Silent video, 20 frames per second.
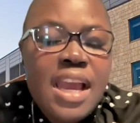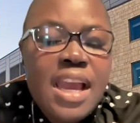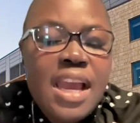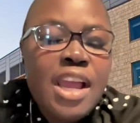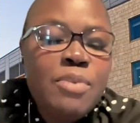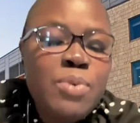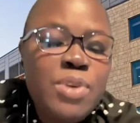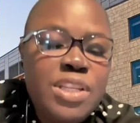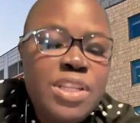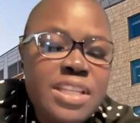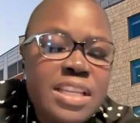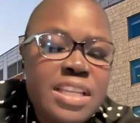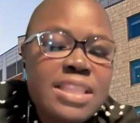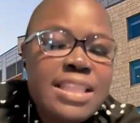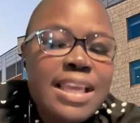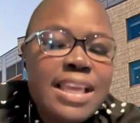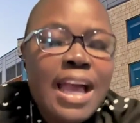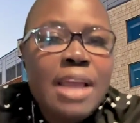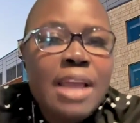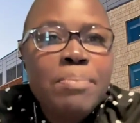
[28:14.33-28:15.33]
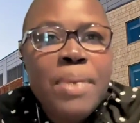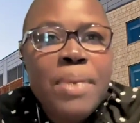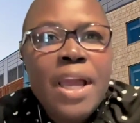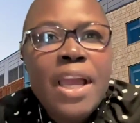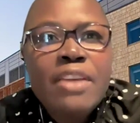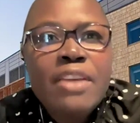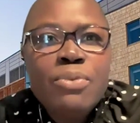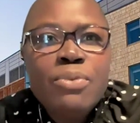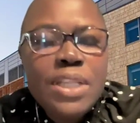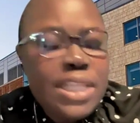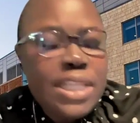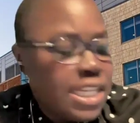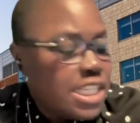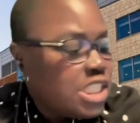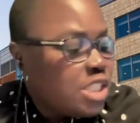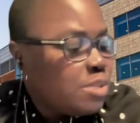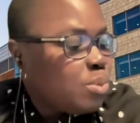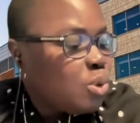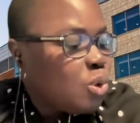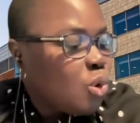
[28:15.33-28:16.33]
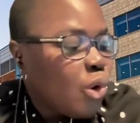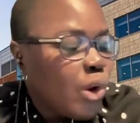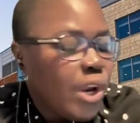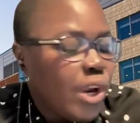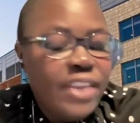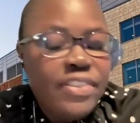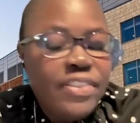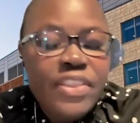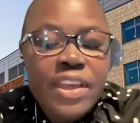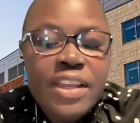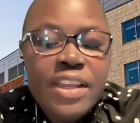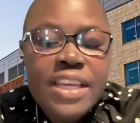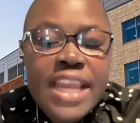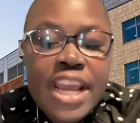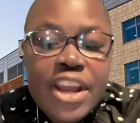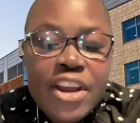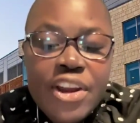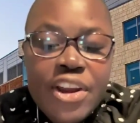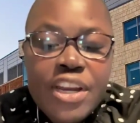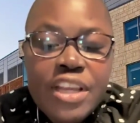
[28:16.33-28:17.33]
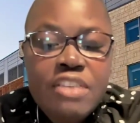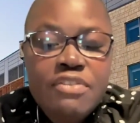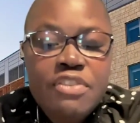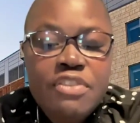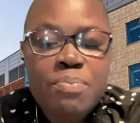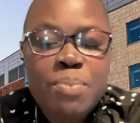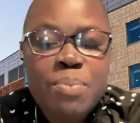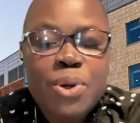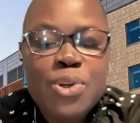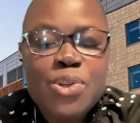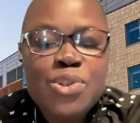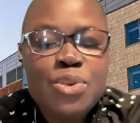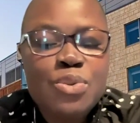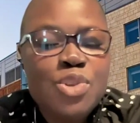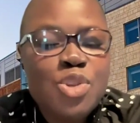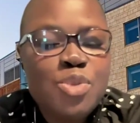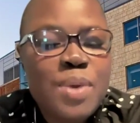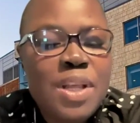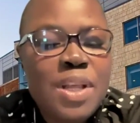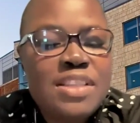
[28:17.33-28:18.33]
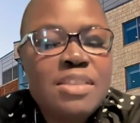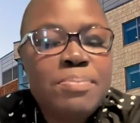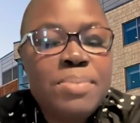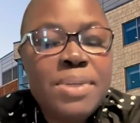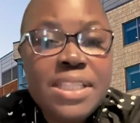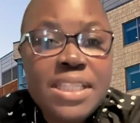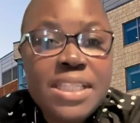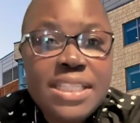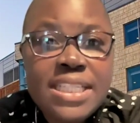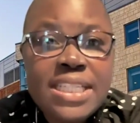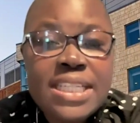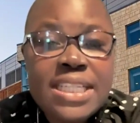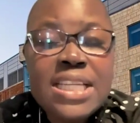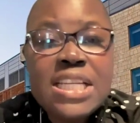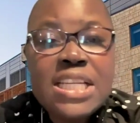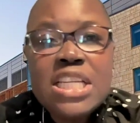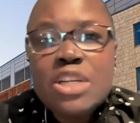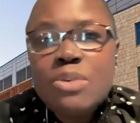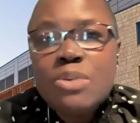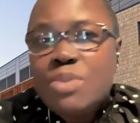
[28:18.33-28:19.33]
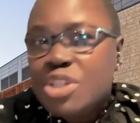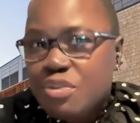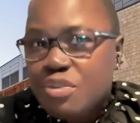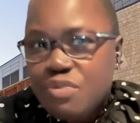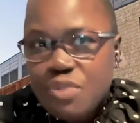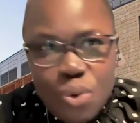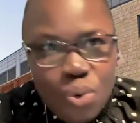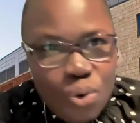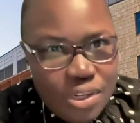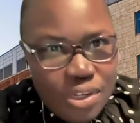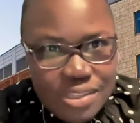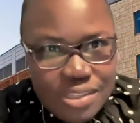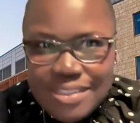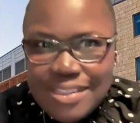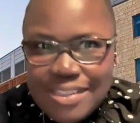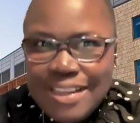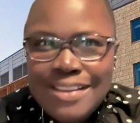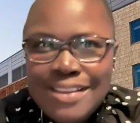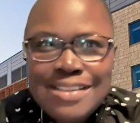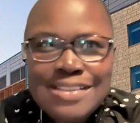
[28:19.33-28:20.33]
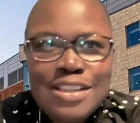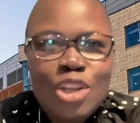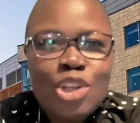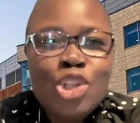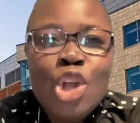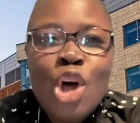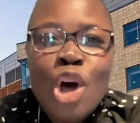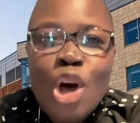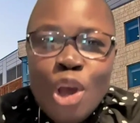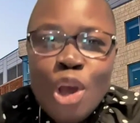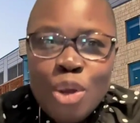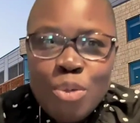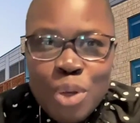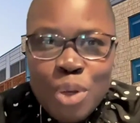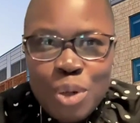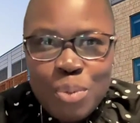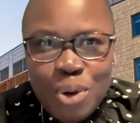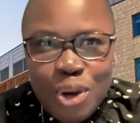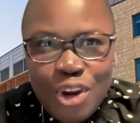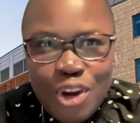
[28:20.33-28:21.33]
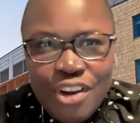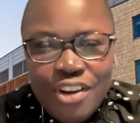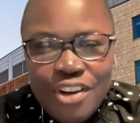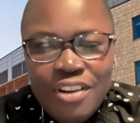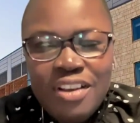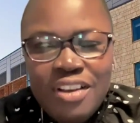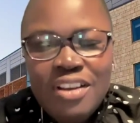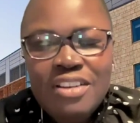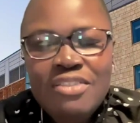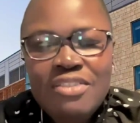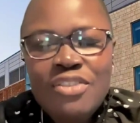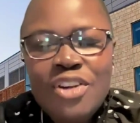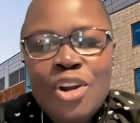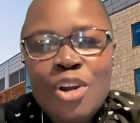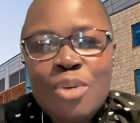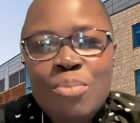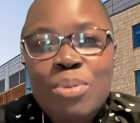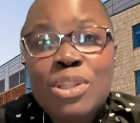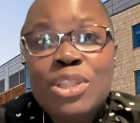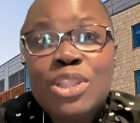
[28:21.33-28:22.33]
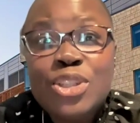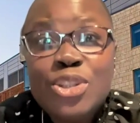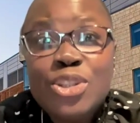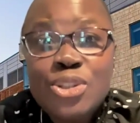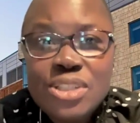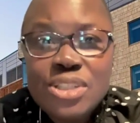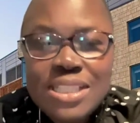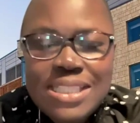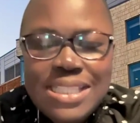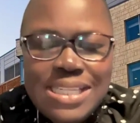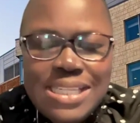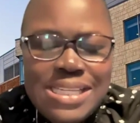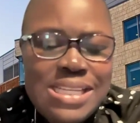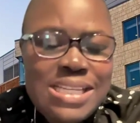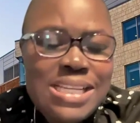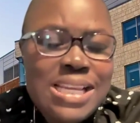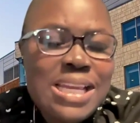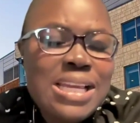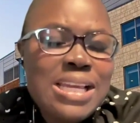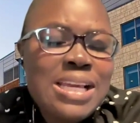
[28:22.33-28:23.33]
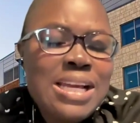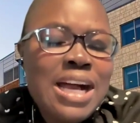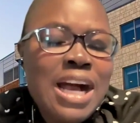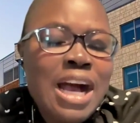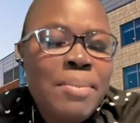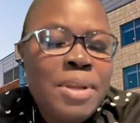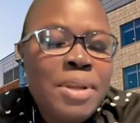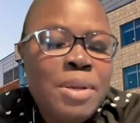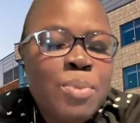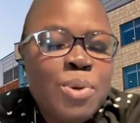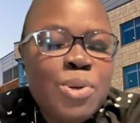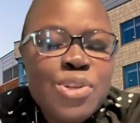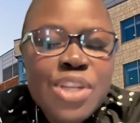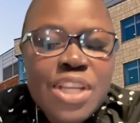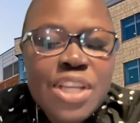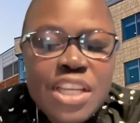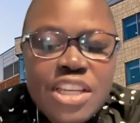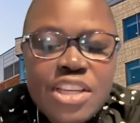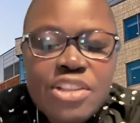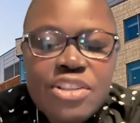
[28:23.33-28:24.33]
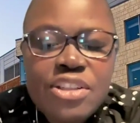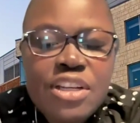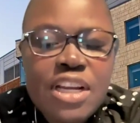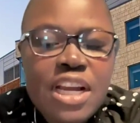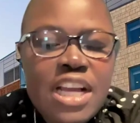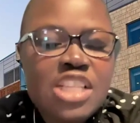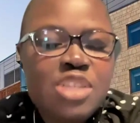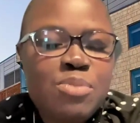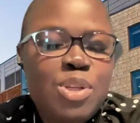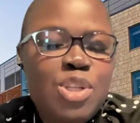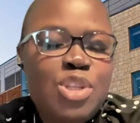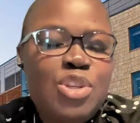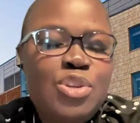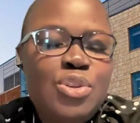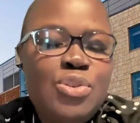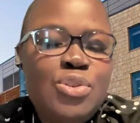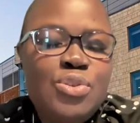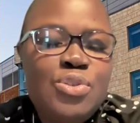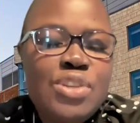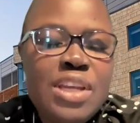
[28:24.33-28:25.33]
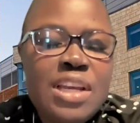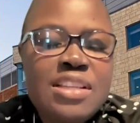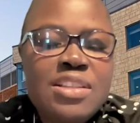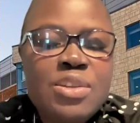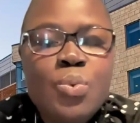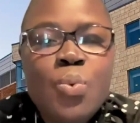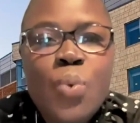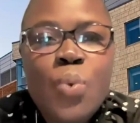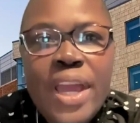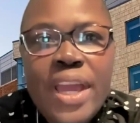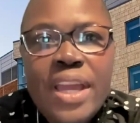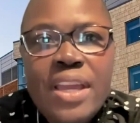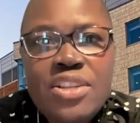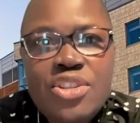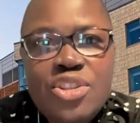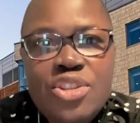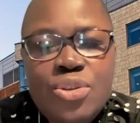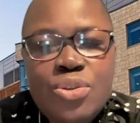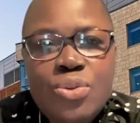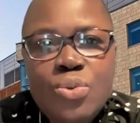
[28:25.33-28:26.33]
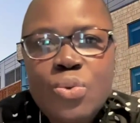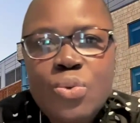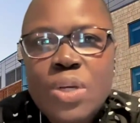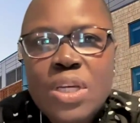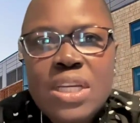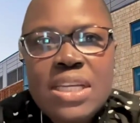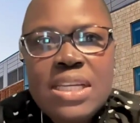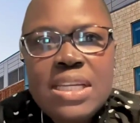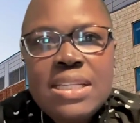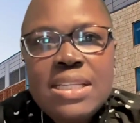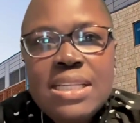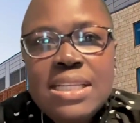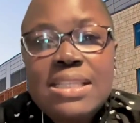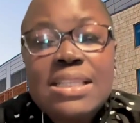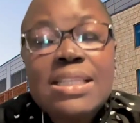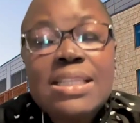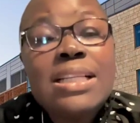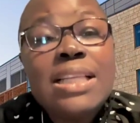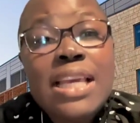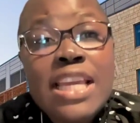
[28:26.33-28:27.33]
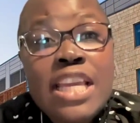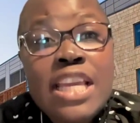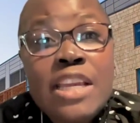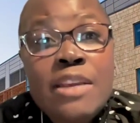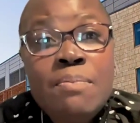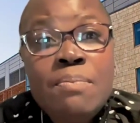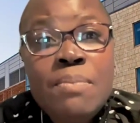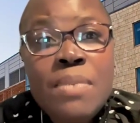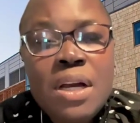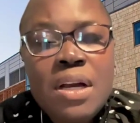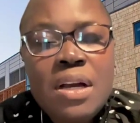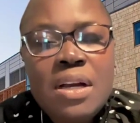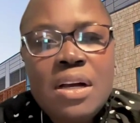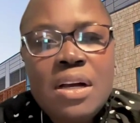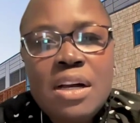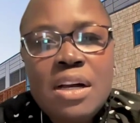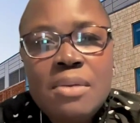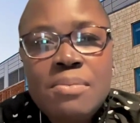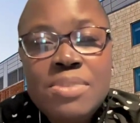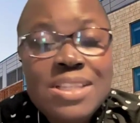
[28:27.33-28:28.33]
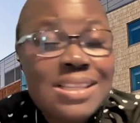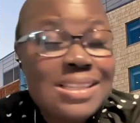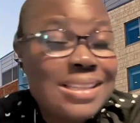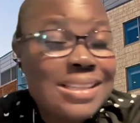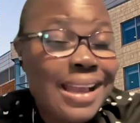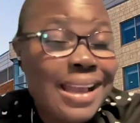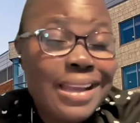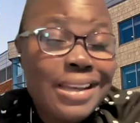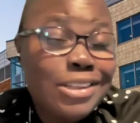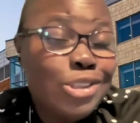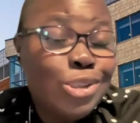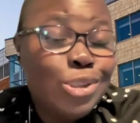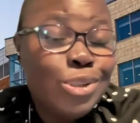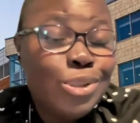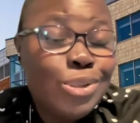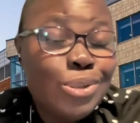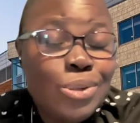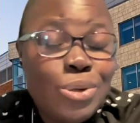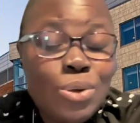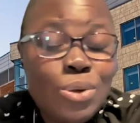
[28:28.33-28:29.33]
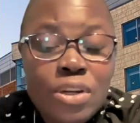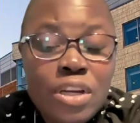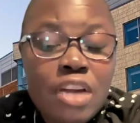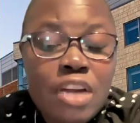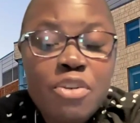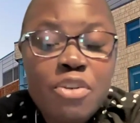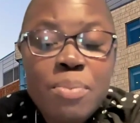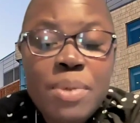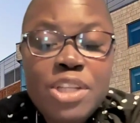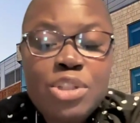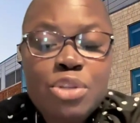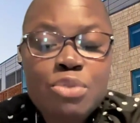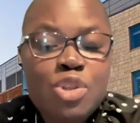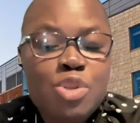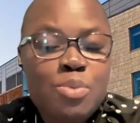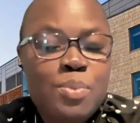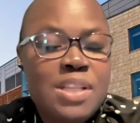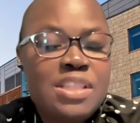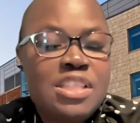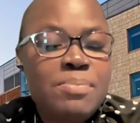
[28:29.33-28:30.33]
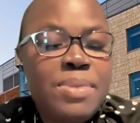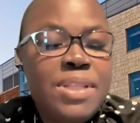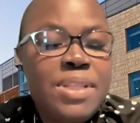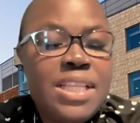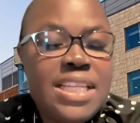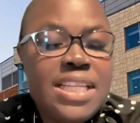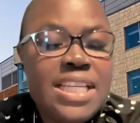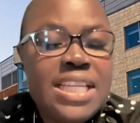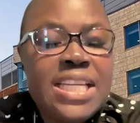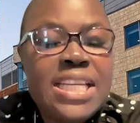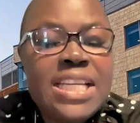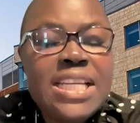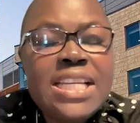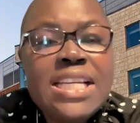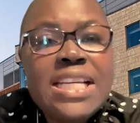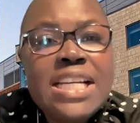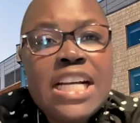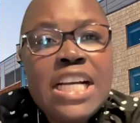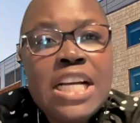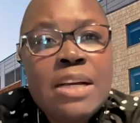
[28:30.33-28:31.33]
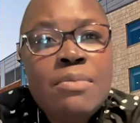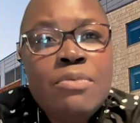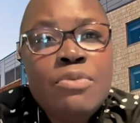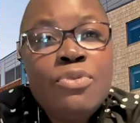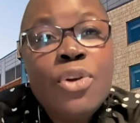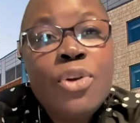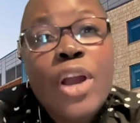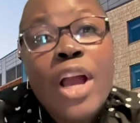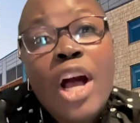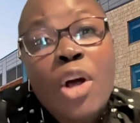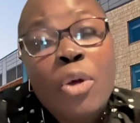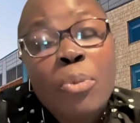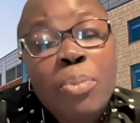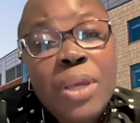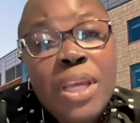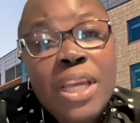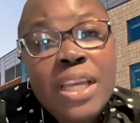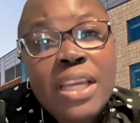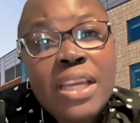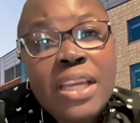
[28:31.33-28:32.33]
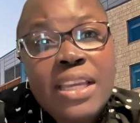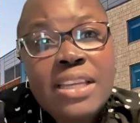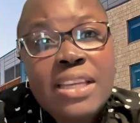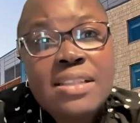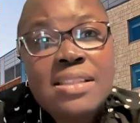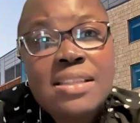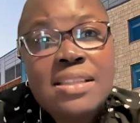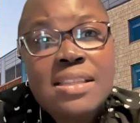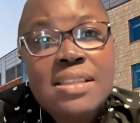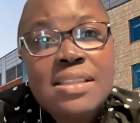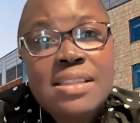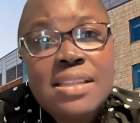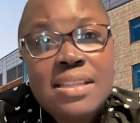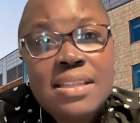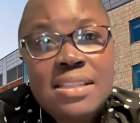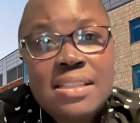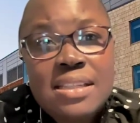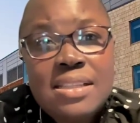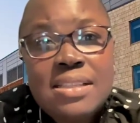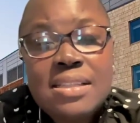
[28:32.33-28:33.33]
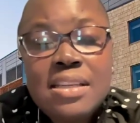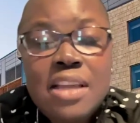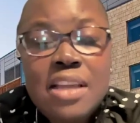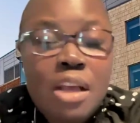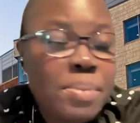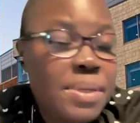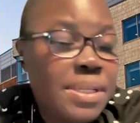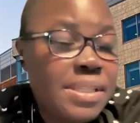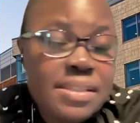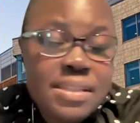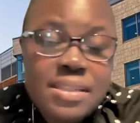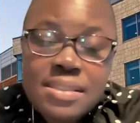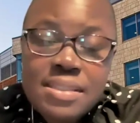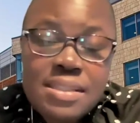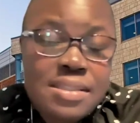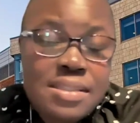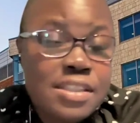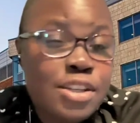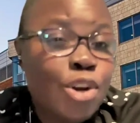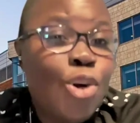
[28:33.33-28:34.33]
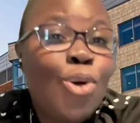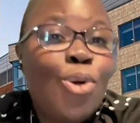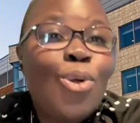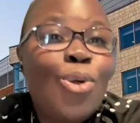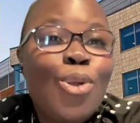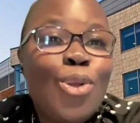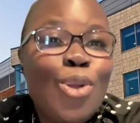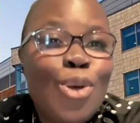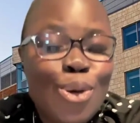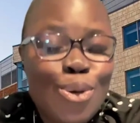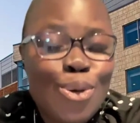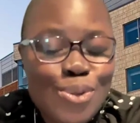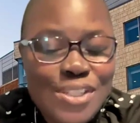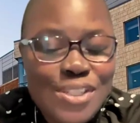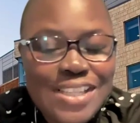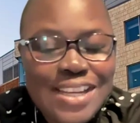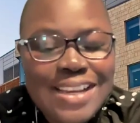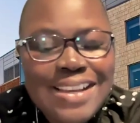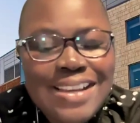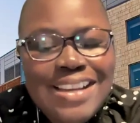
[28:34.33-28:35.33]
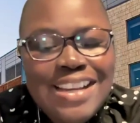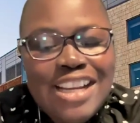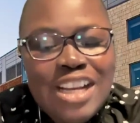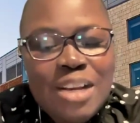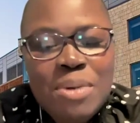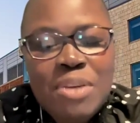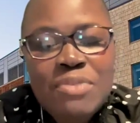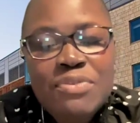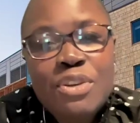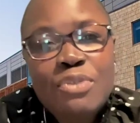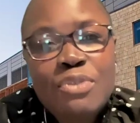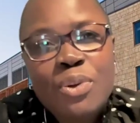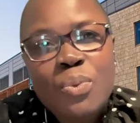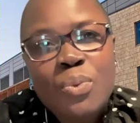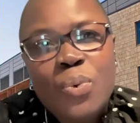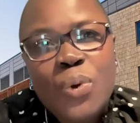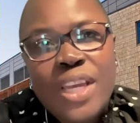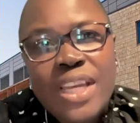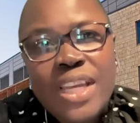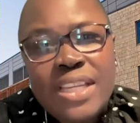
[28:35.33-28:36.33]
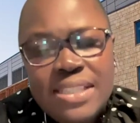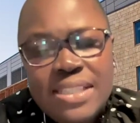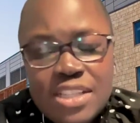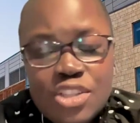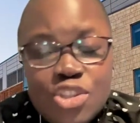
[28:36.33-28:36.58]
And we did that by really exploring the narrative of personal responsibility, which of course has long been a part of our political scene, in particular has been used as a way to disclaim societal or governmental responsibility for helping its citizens and helping citizens in a whole host of different ways.